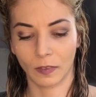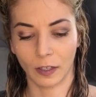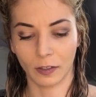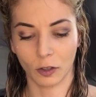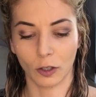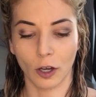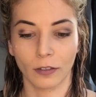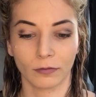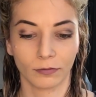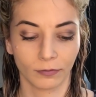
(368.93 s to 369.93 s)
Okay, took a lot.
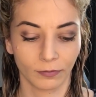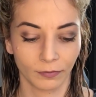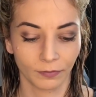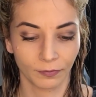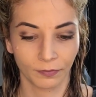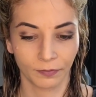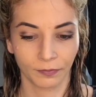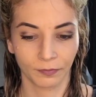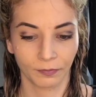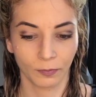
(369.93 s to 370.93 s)

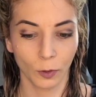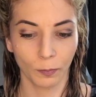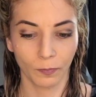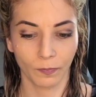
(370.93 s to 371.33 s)
Oop.